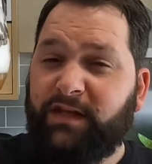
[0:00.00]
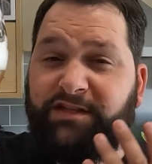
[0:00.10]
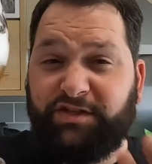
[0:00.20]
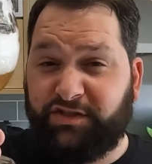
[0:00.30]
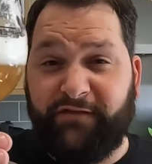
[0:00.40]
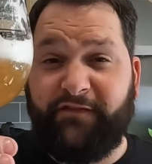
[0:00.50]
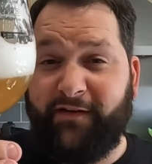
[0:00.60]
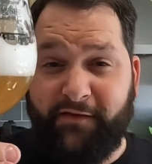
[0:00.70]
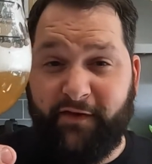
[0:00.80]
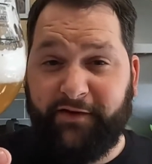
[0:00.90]
This is just a
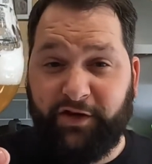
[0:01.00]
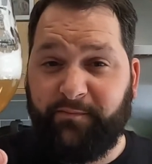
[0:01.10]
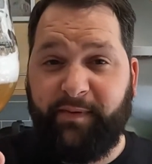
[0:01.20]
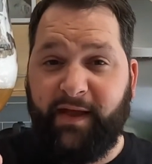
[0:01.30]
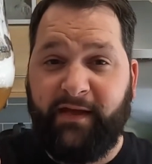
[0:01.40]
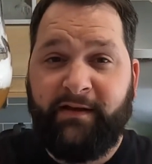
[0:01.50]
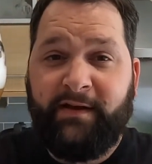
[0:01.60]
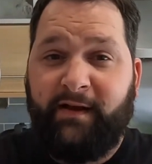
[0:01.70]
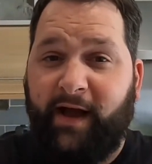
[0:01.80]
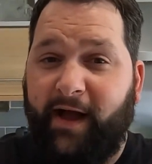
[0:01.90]
very, very good beer.
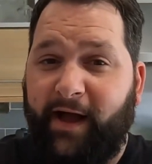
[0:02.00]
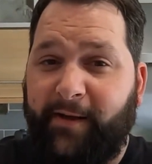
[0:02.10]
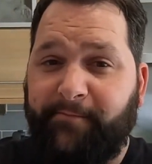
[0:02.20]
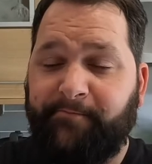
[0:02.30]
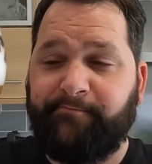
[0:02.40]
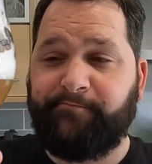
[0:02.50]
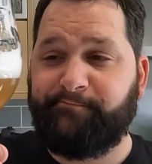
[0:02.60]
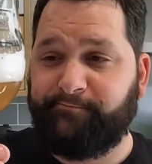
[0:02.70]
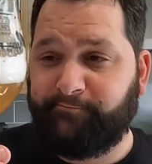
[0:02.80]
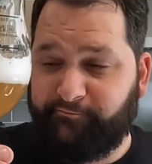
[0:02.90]
Like
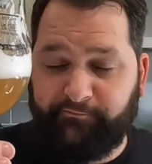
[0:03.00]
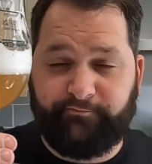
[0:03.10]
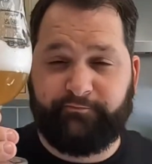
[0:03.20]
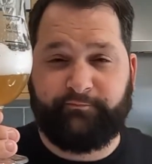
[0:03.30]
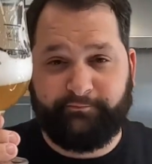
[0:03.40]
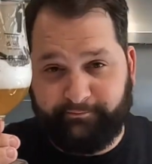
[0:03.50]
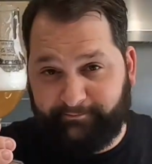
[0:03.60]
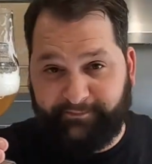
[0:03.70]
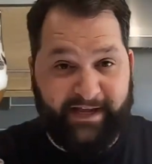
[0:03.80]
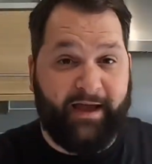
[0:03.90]

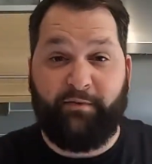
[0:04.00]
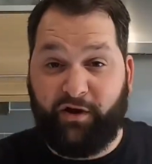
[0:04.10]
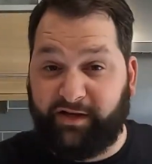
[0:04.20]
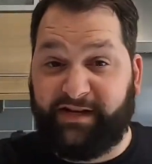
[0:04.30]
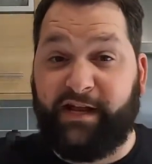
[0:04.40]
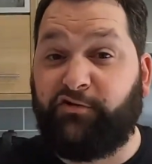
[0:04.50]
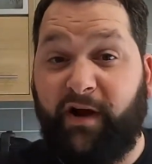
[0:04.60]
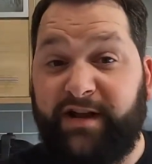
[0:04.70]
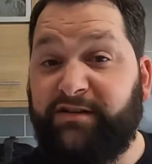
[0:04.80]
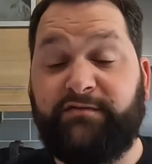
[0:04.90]
I say,
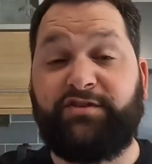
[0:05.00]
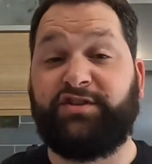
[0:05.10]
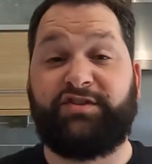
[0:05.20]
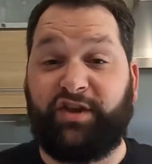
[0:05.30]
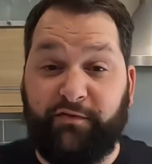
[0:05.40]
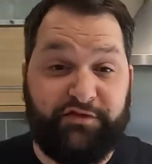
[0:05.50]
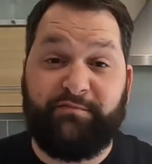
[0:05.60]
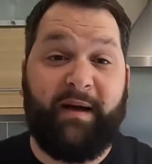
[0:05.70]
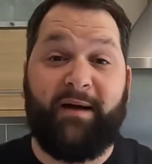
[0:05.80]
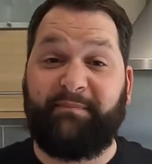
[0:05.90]
Grain just don't
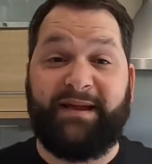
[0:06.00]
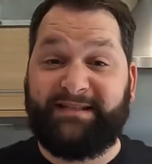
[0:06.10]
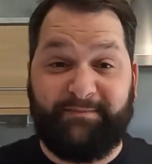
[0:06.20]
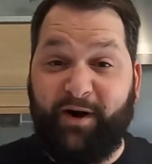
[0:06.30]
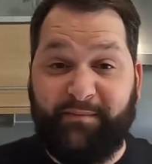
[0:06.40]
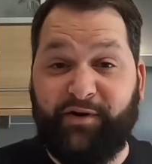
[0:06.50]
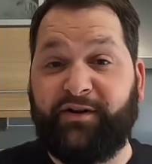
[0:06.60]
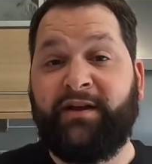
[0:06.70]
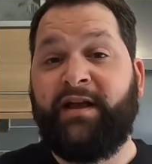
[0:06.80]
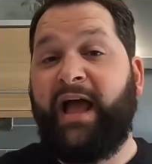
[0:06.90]
do bad beers in my book.